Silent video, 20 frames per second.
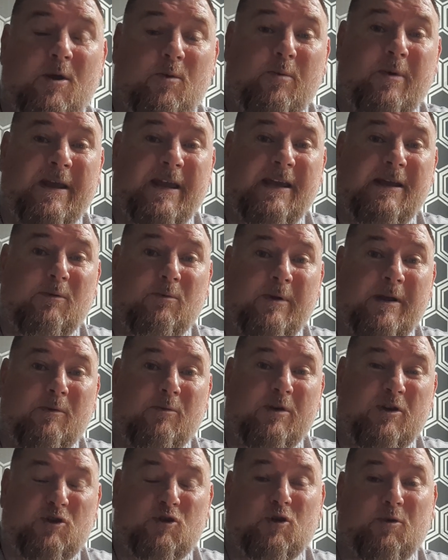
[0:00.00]

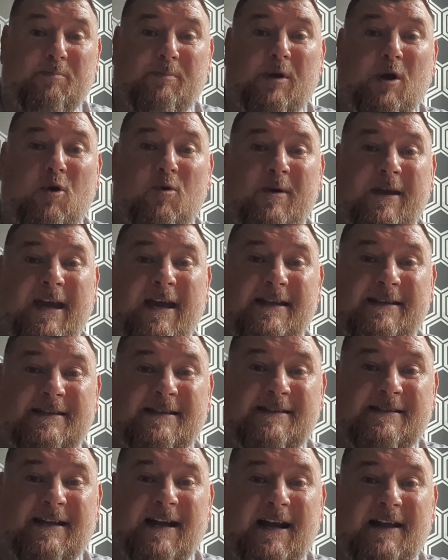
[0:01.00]
we should be okay to
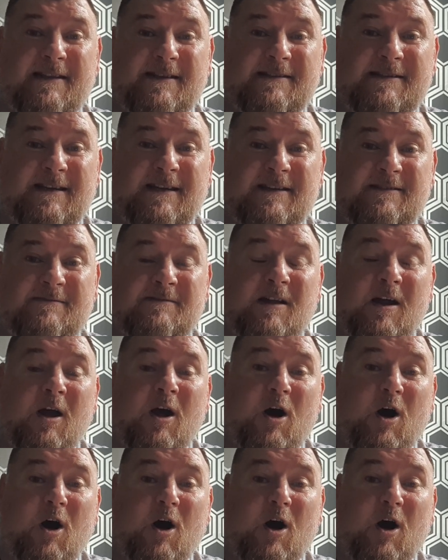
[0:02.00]
start the season.